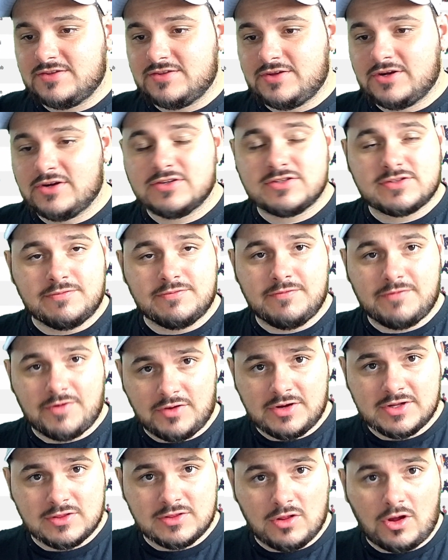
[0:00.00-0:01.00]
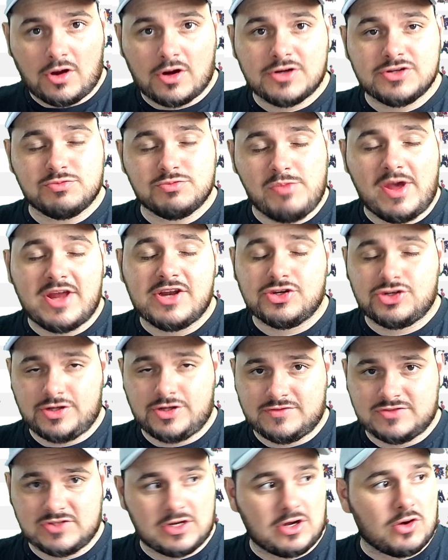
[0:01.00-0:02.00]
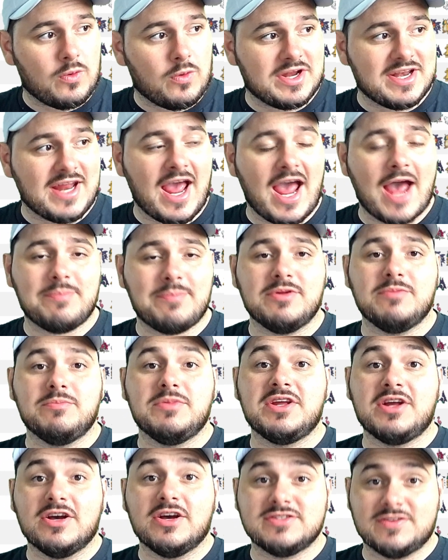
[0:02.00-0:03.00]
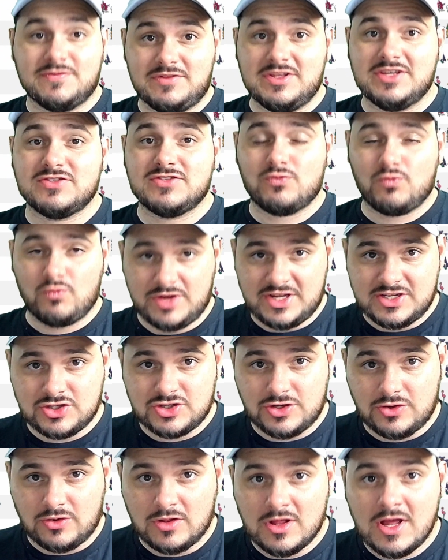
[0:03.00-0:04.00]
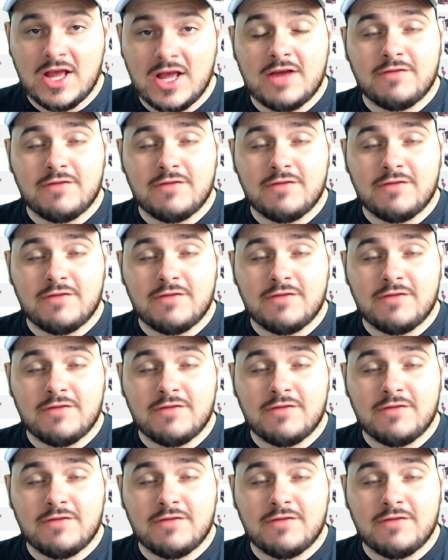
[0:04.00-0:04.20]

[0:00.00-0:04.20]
there are some very large meta shifts that are going to happen because of this regional.